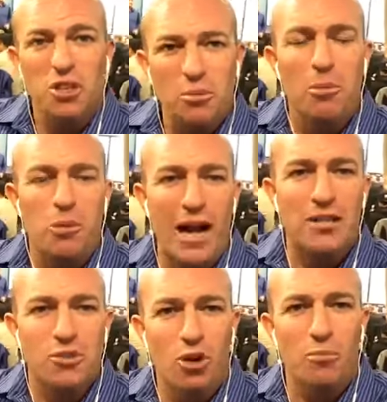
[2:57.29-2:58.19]
do a bit of
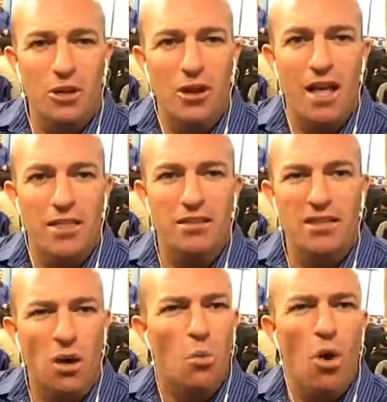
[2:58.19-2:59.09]
brainstorming around
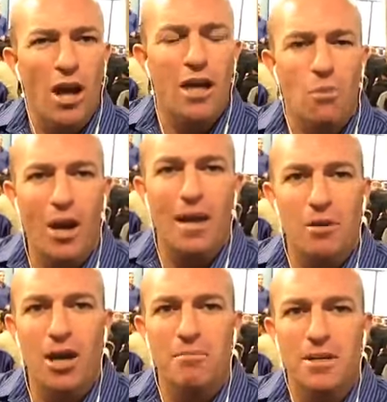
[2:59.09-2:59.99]
this and go, why, why
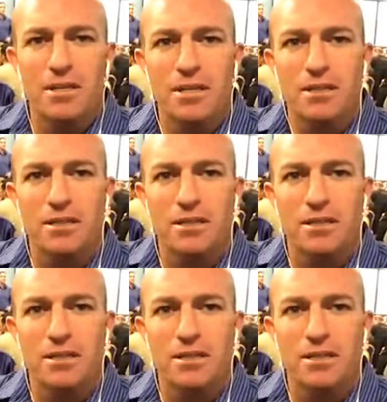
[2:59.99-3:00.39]
am I in business?